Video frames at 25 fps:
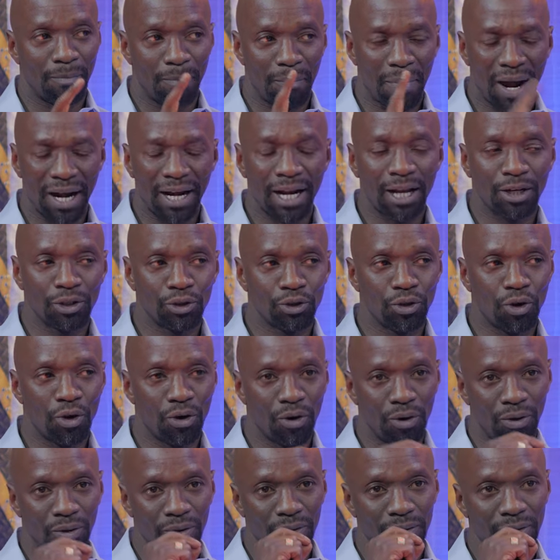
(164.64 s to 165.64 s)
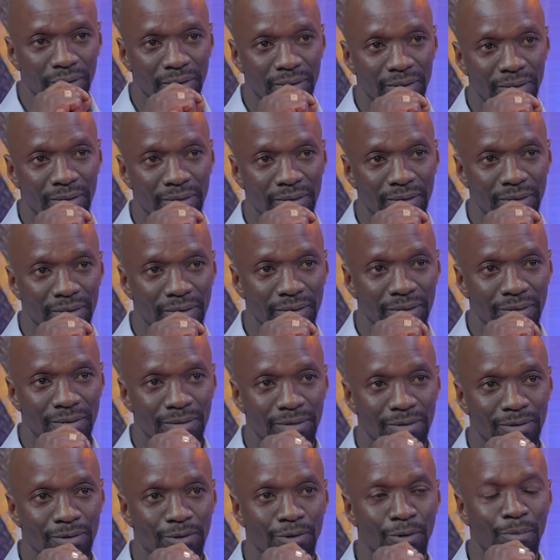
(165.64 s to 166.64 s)
The manager,
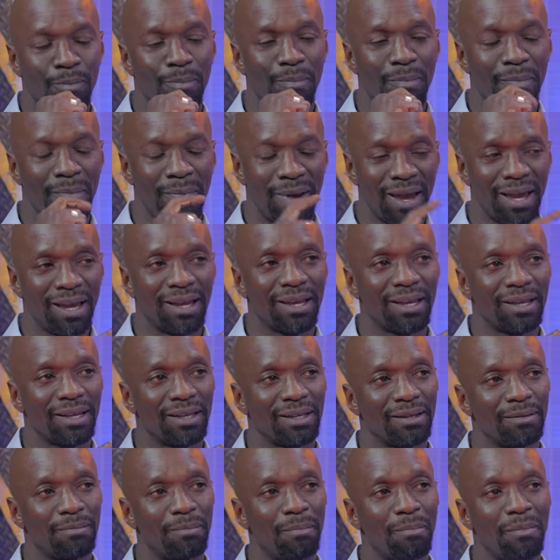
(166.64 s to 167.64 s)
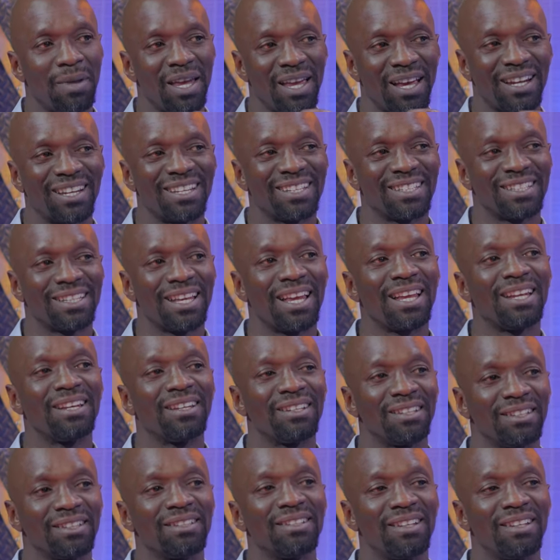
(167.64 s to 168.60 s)
they make me understand,